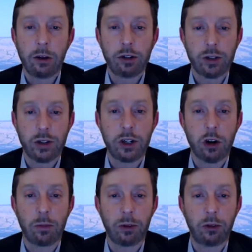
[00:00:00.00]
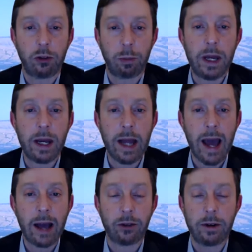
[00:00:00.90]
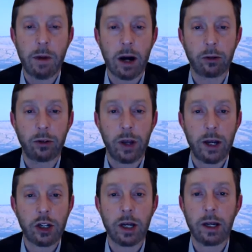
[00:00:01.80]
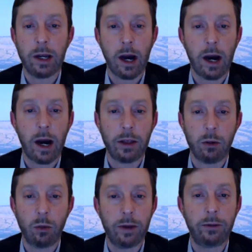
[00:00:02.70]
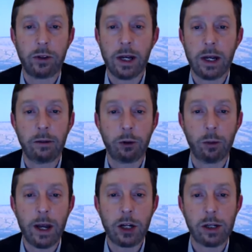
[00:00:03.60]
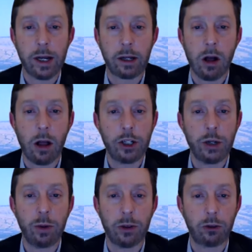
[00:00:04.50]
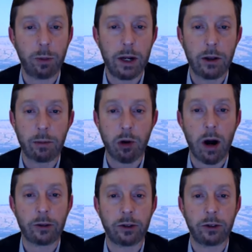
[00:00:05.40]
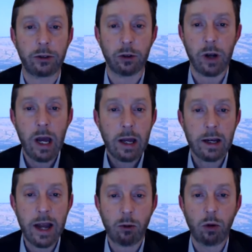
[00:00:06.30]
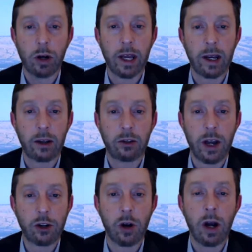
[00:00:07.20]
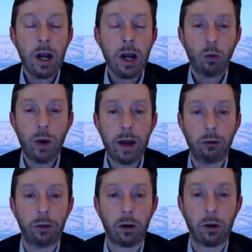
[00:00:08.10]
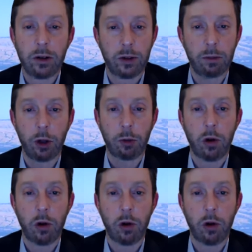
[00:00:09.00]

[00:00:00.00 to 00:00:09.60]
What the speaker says: Just in terms of speed, as the democratization that we've seen in information technology with the speed of the processor, networking, et cetera, we have a very similar